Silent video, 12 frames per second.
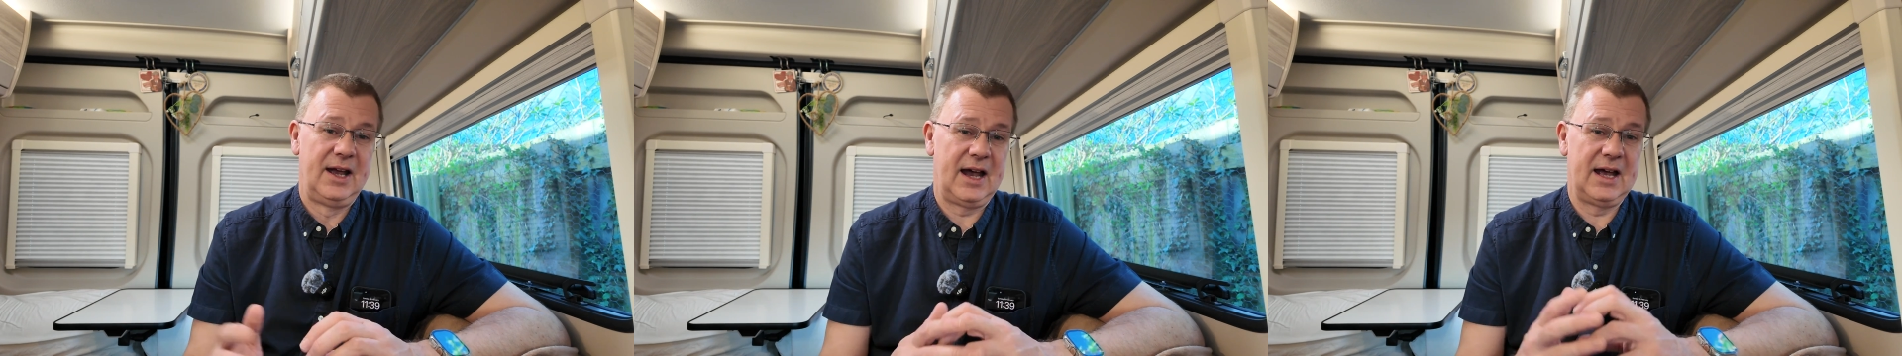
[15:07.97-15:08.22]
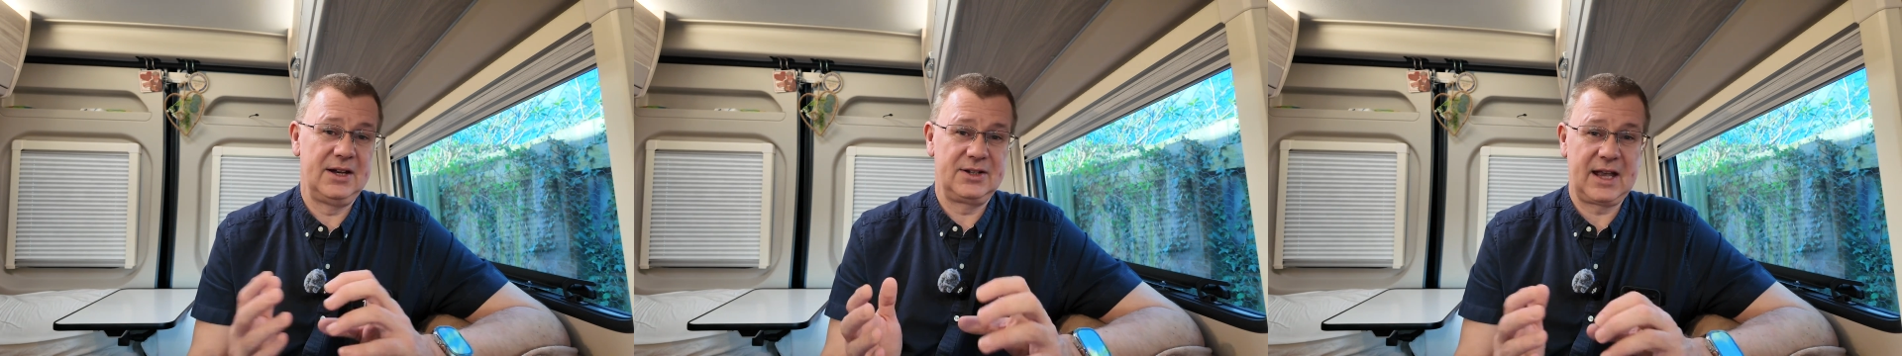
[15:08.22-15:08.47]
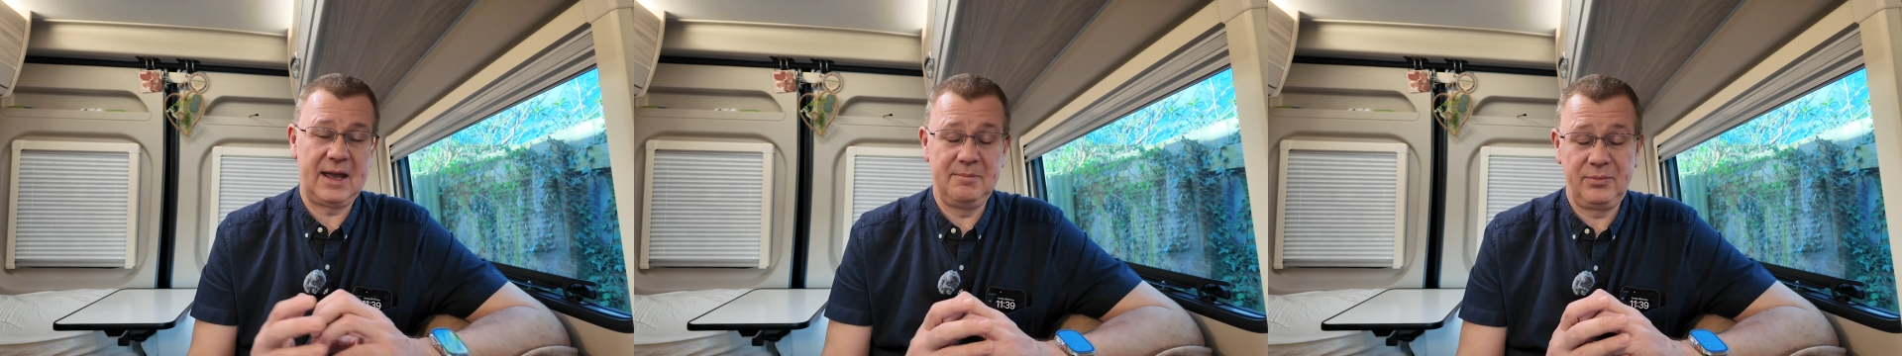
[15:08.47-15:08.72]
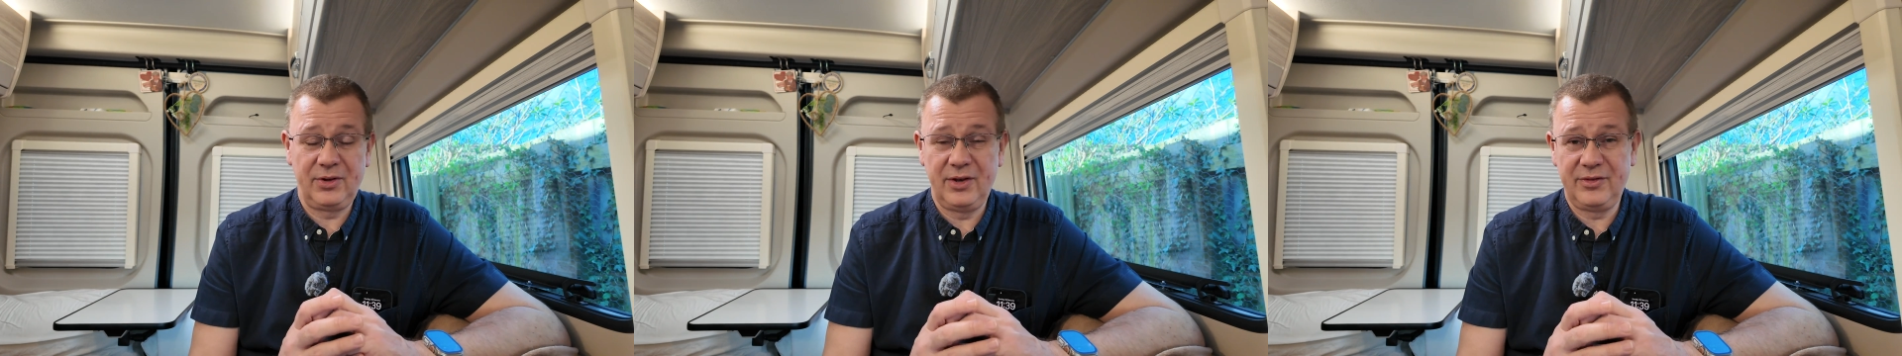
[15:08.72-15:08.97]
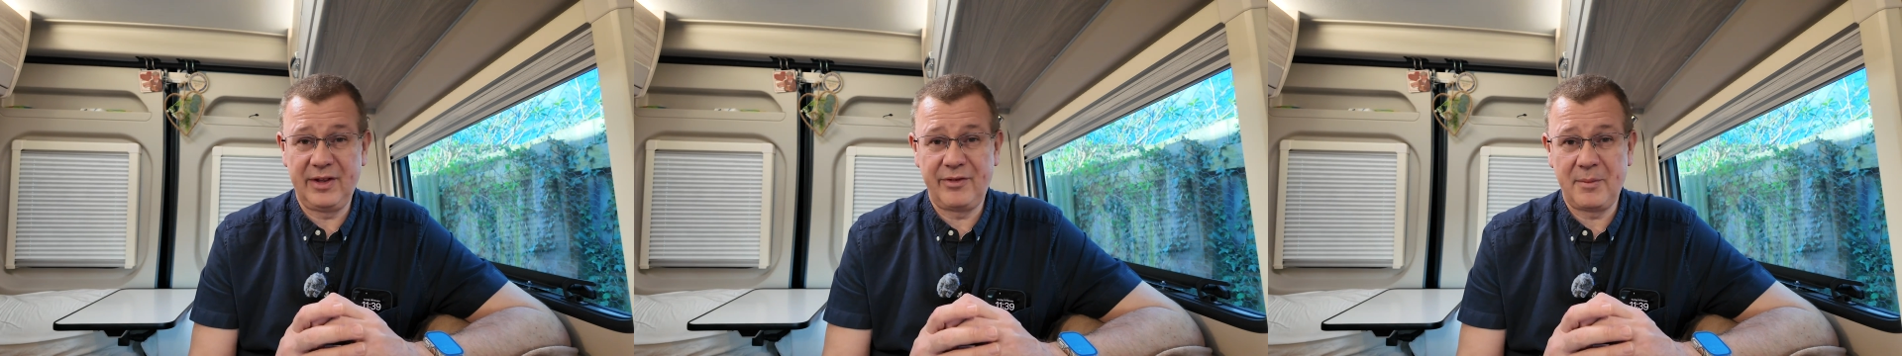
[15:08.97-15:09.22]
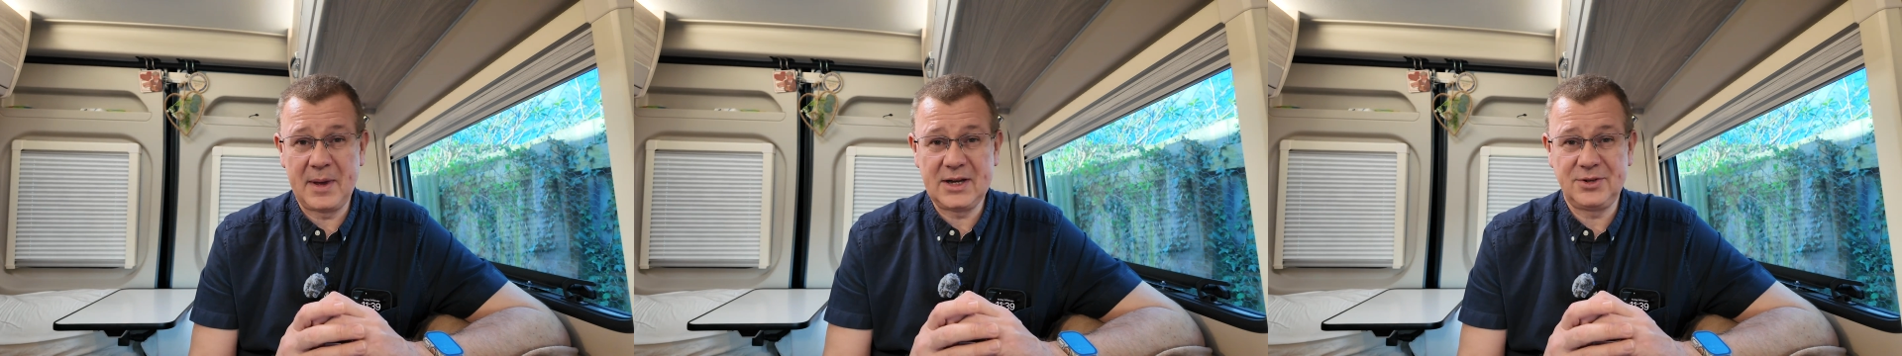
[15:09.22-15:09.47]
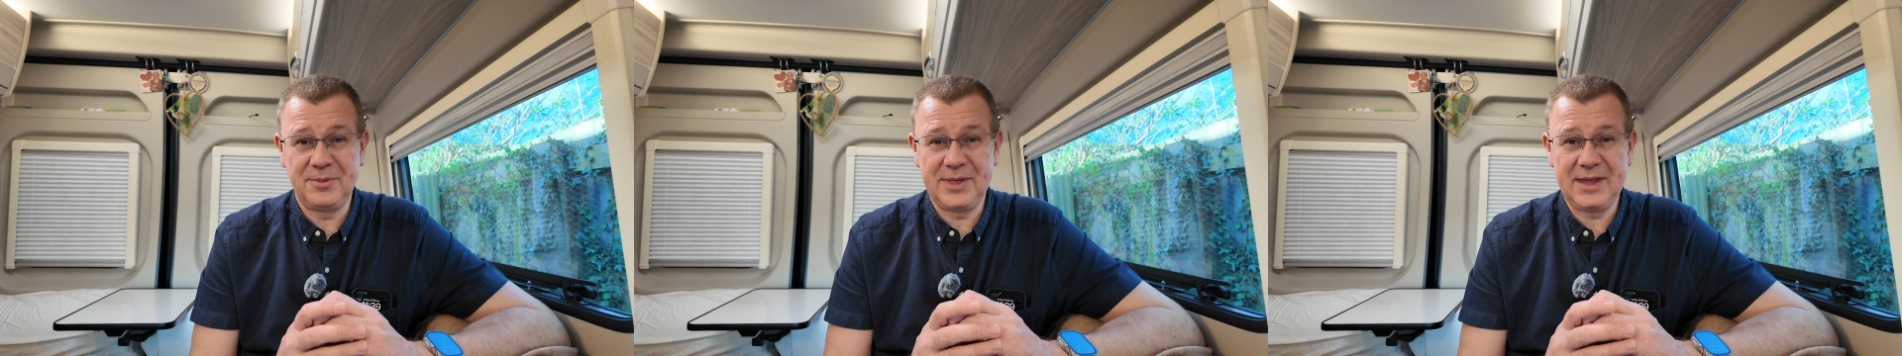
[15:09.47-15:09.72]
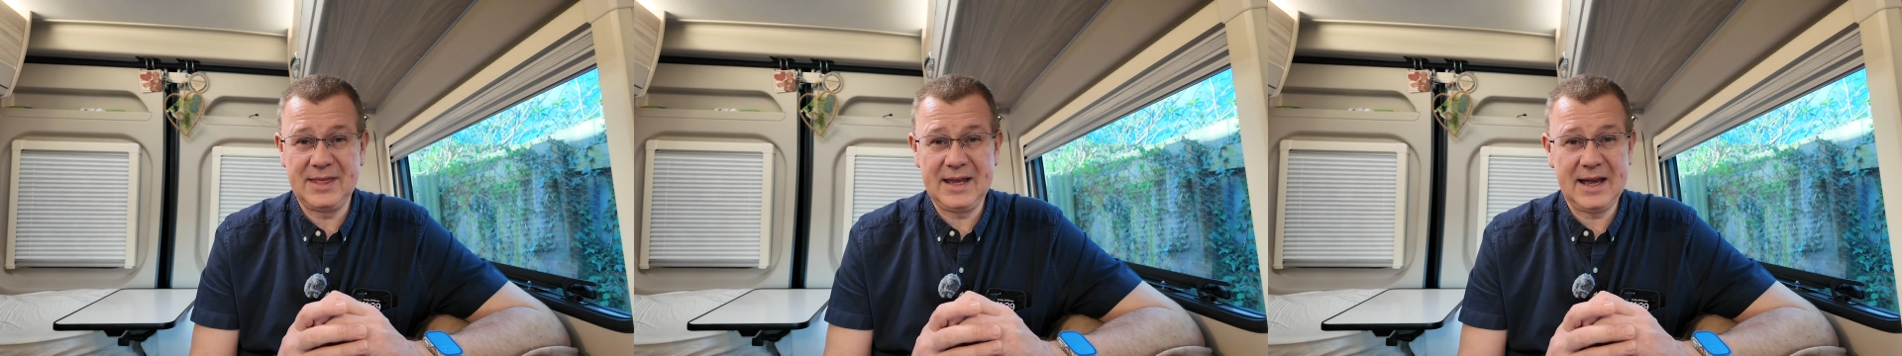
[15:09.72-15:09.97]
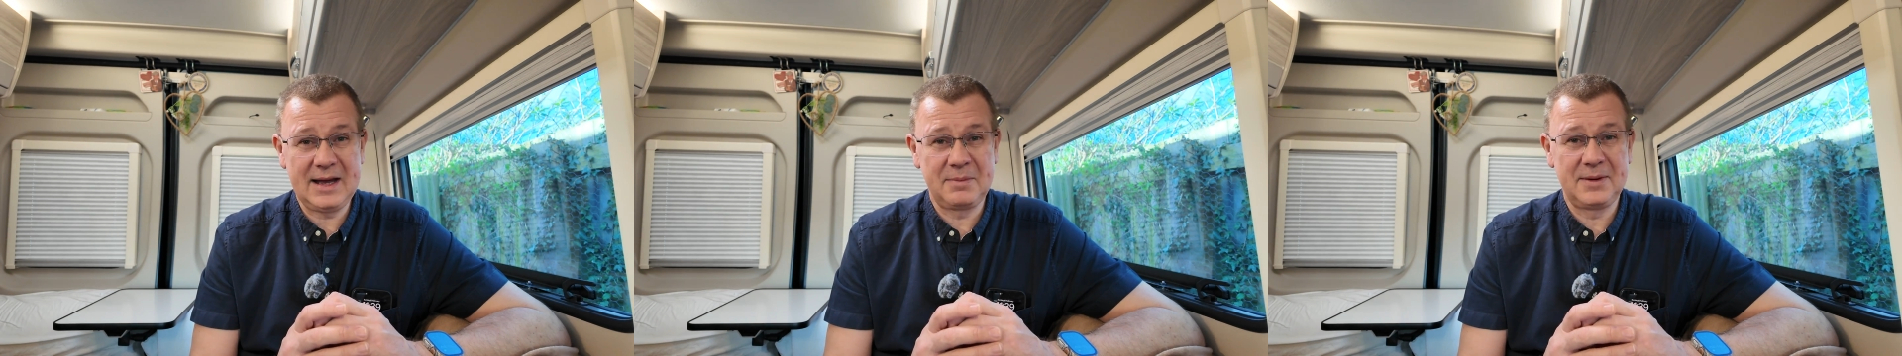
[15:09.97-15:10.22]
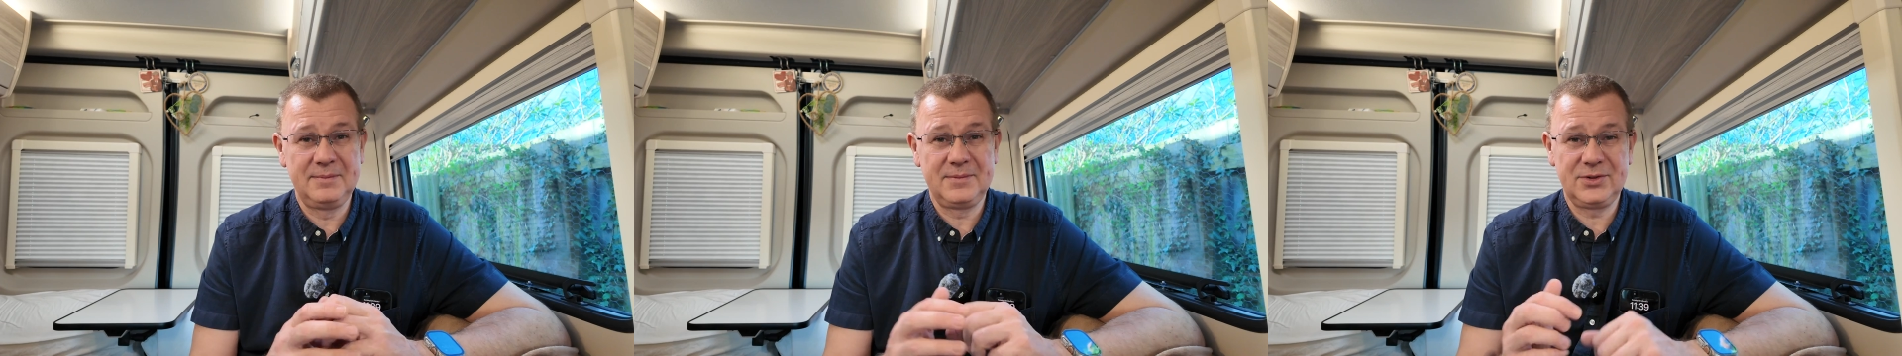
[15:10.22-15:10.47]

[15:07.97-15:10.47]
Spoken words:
and get improved information within the app.